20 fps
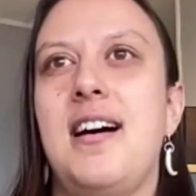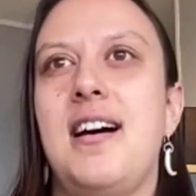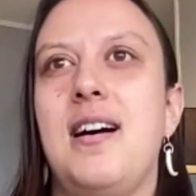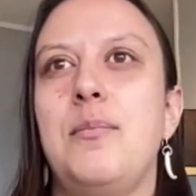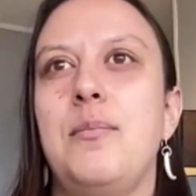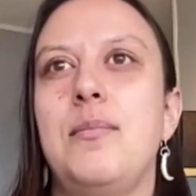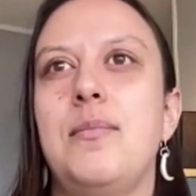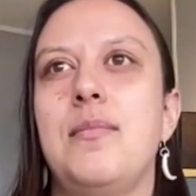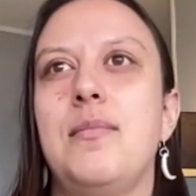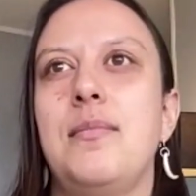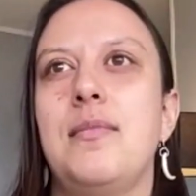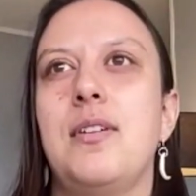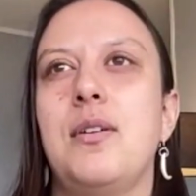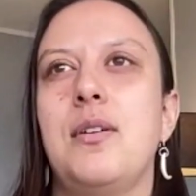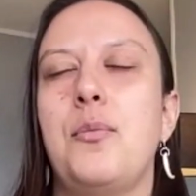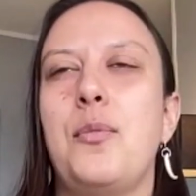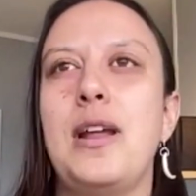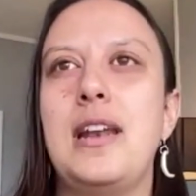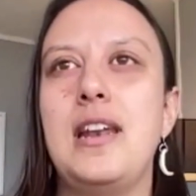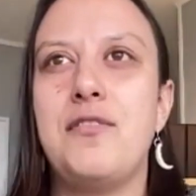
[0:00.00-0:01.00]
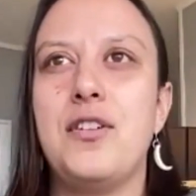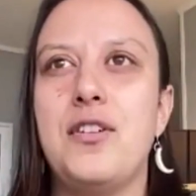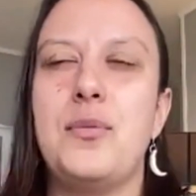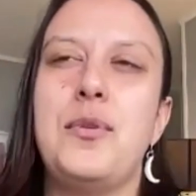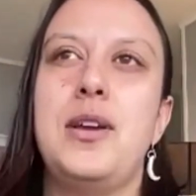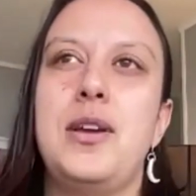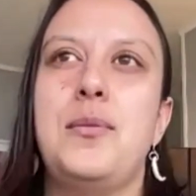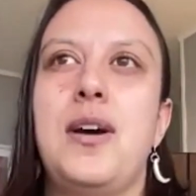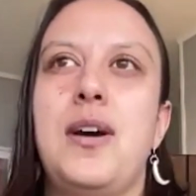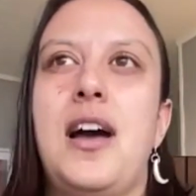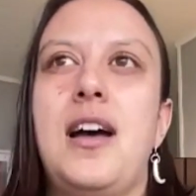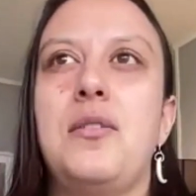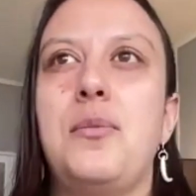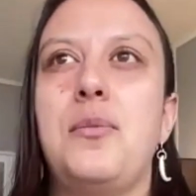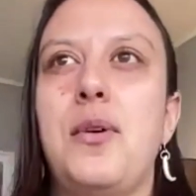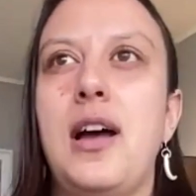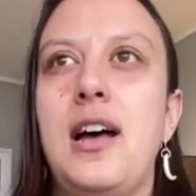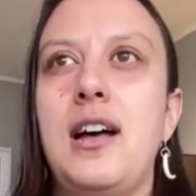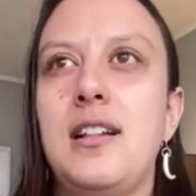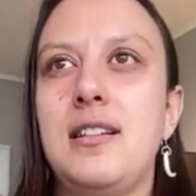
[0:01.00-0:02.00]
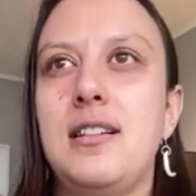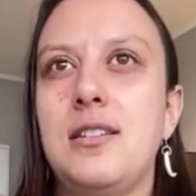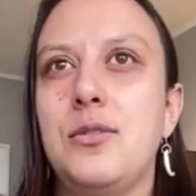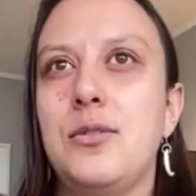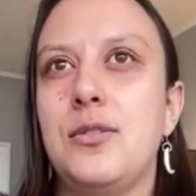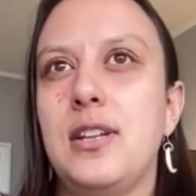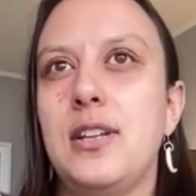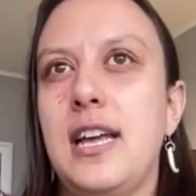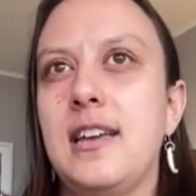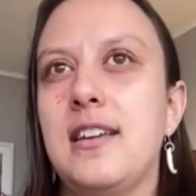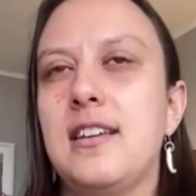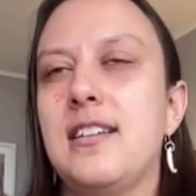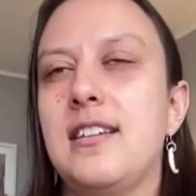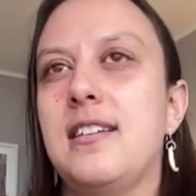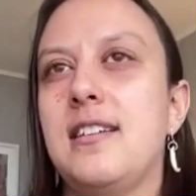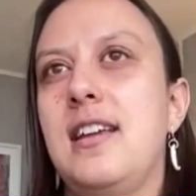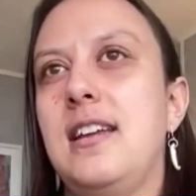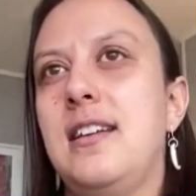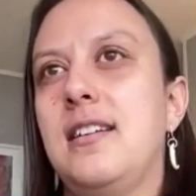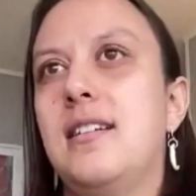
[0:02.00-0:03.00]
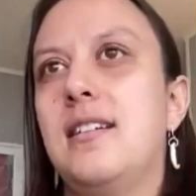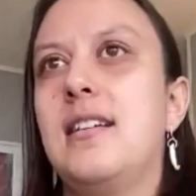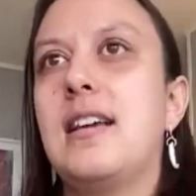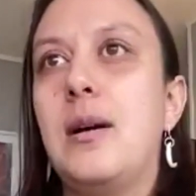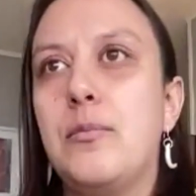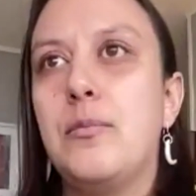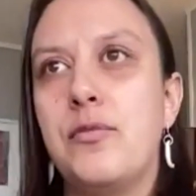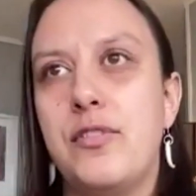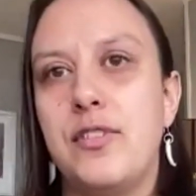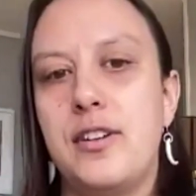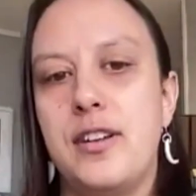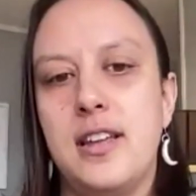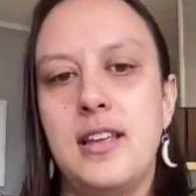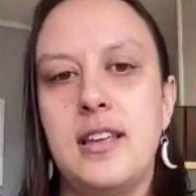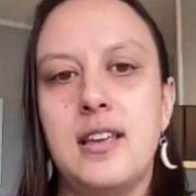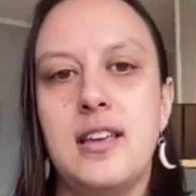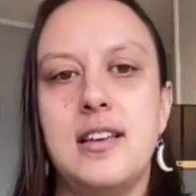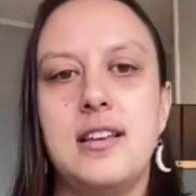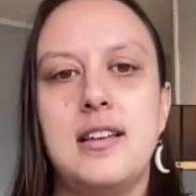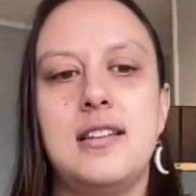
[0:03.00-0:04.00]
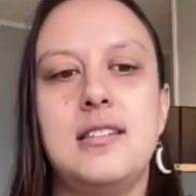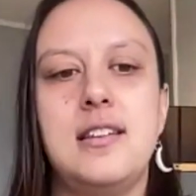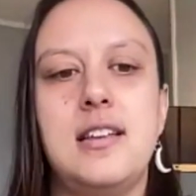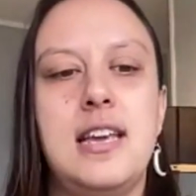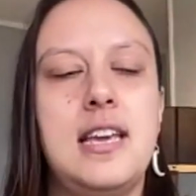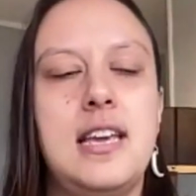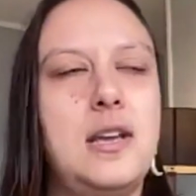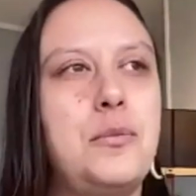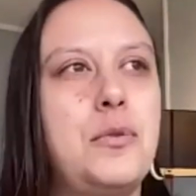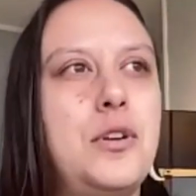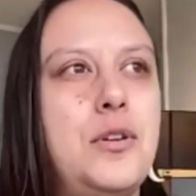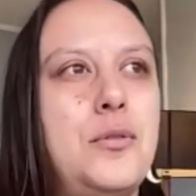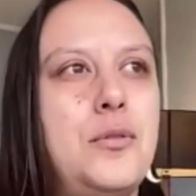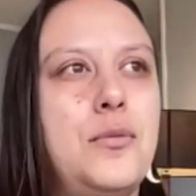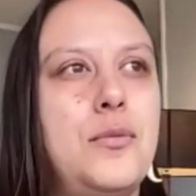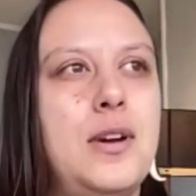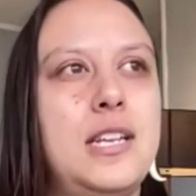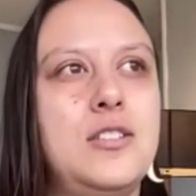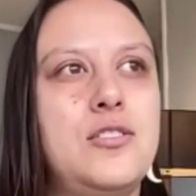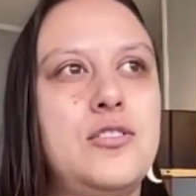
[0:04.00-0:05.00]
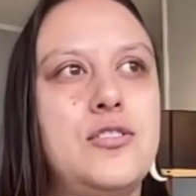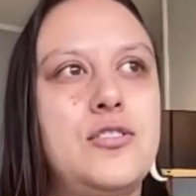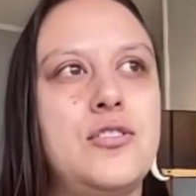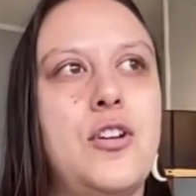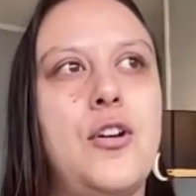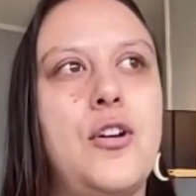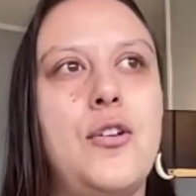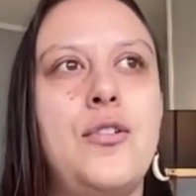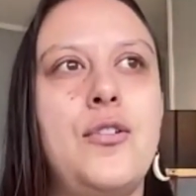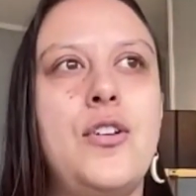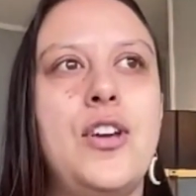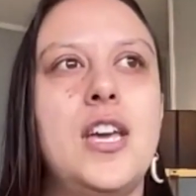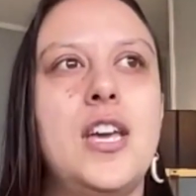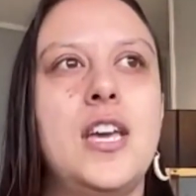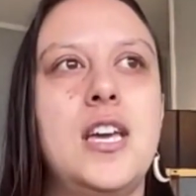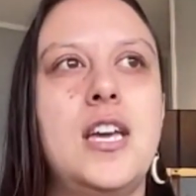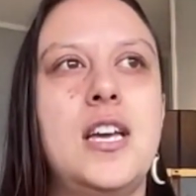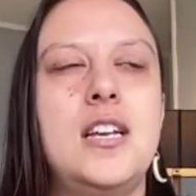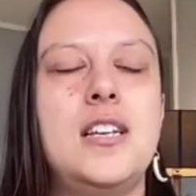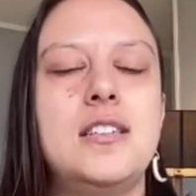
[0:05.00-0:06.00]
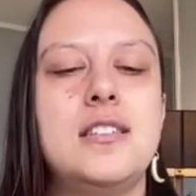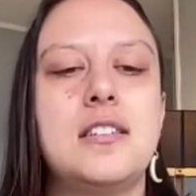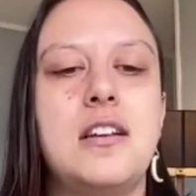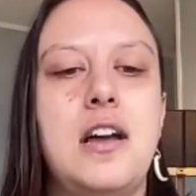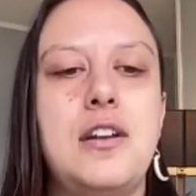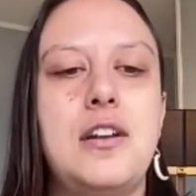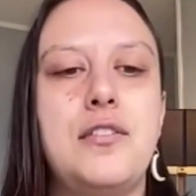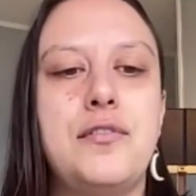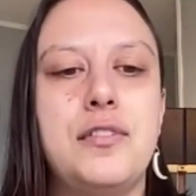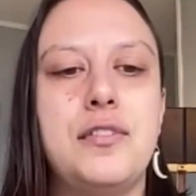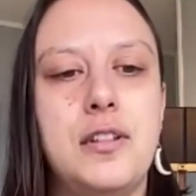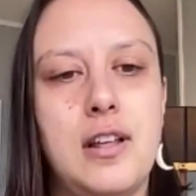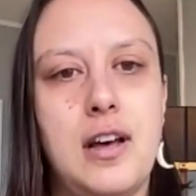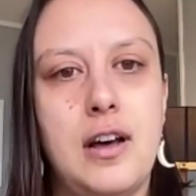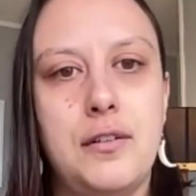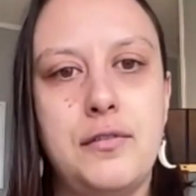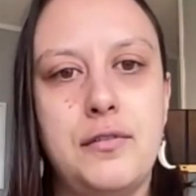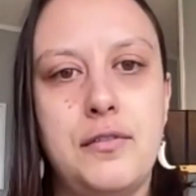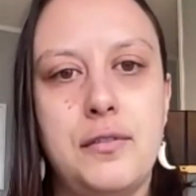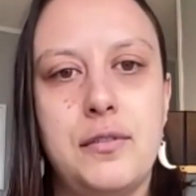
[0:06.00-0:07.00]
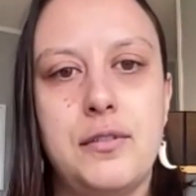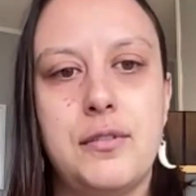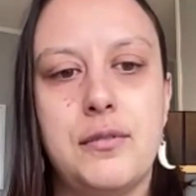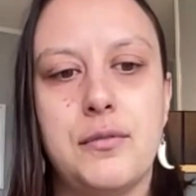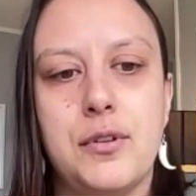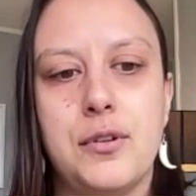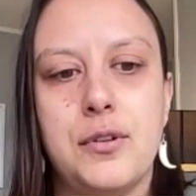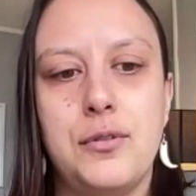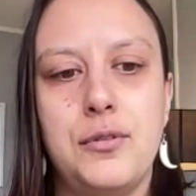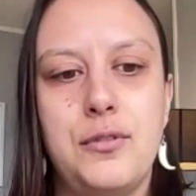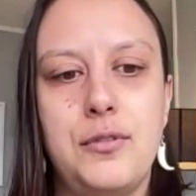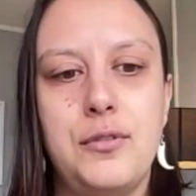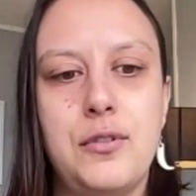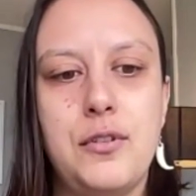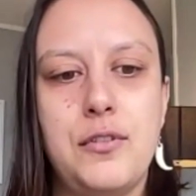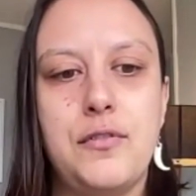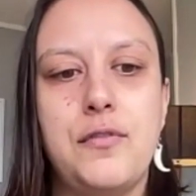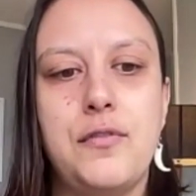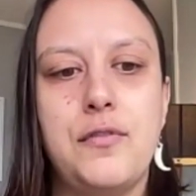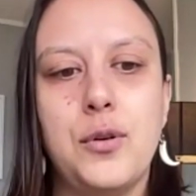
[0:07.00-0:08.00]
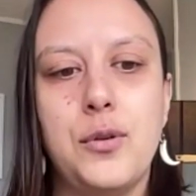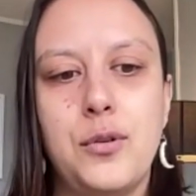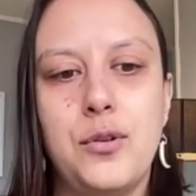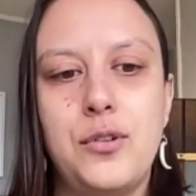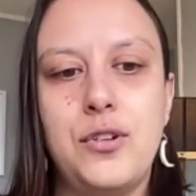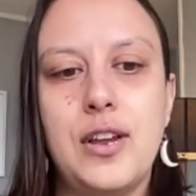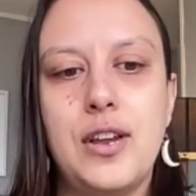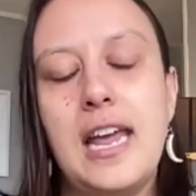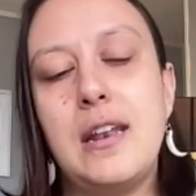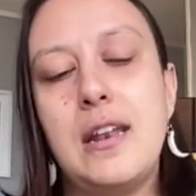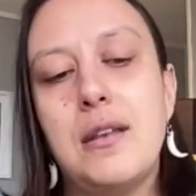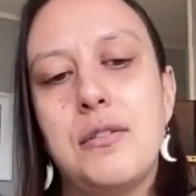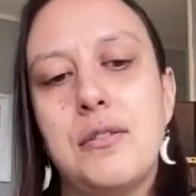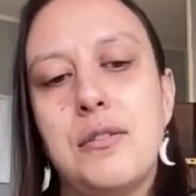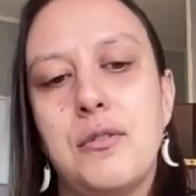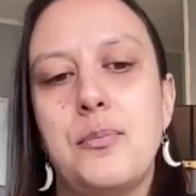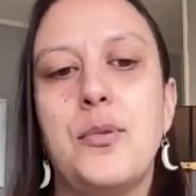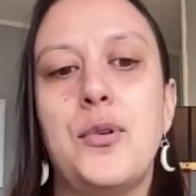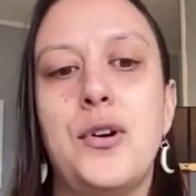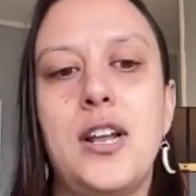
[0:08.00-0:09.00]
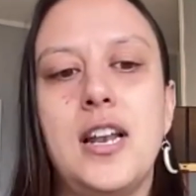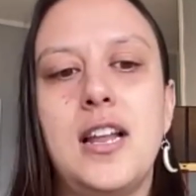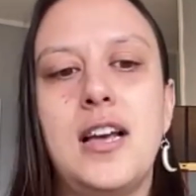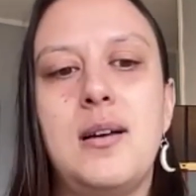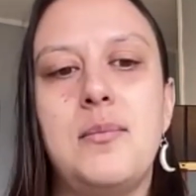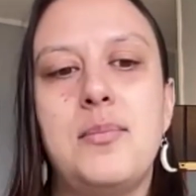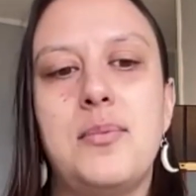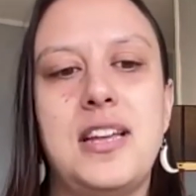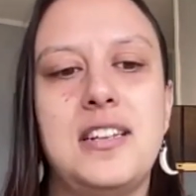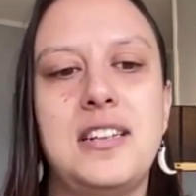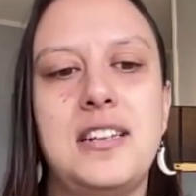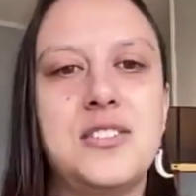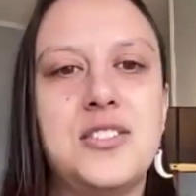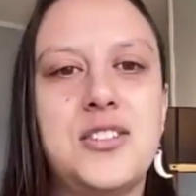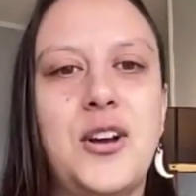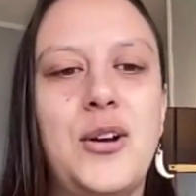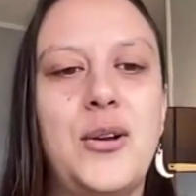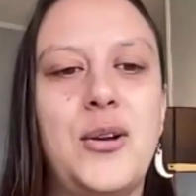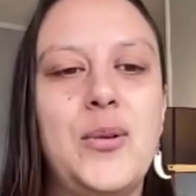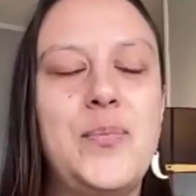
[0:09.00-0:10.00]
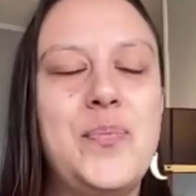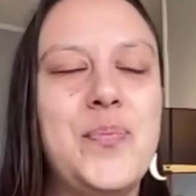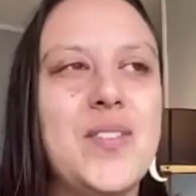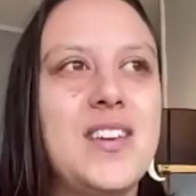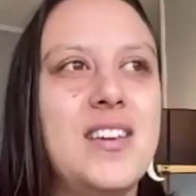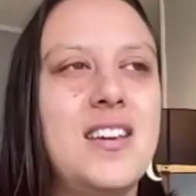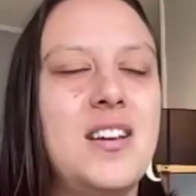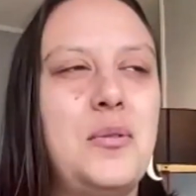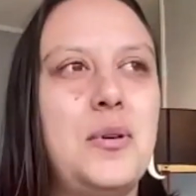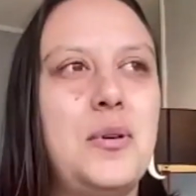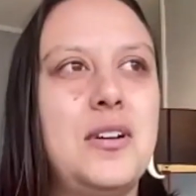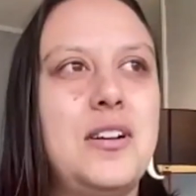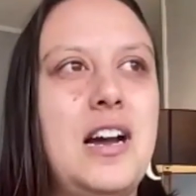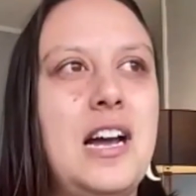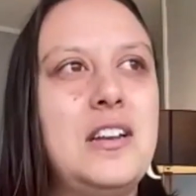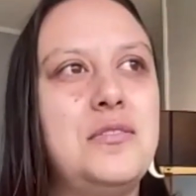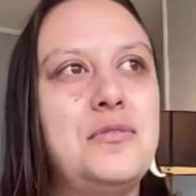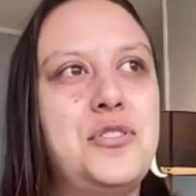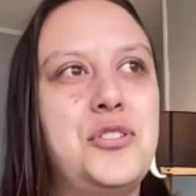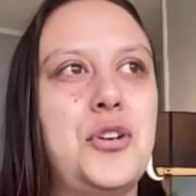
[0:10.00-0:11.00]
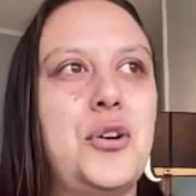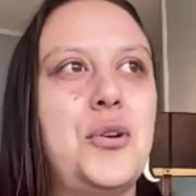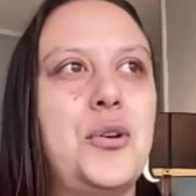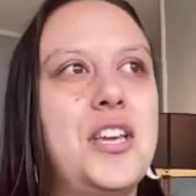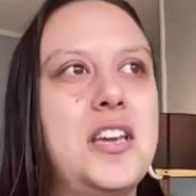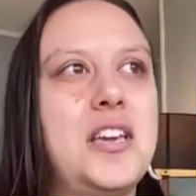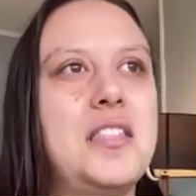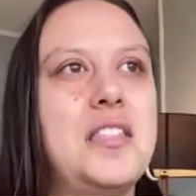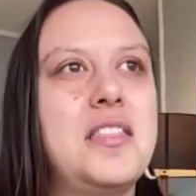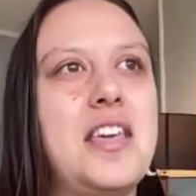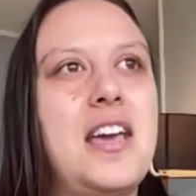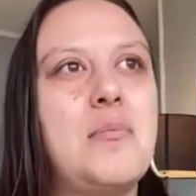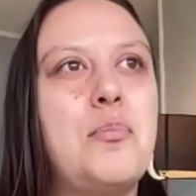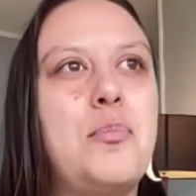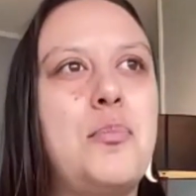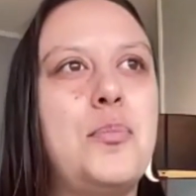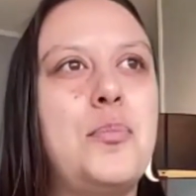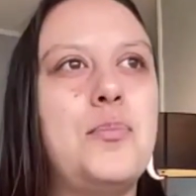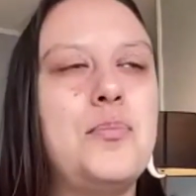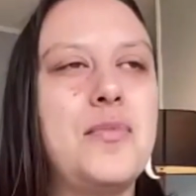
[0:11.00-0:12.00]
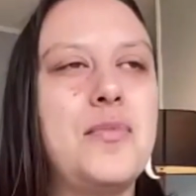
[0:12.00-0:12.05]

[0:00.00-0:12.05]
um, whenever we were unwell or like needed comforting, he, he would always show his kind of love through food and through boil up. And so we're kind of joking that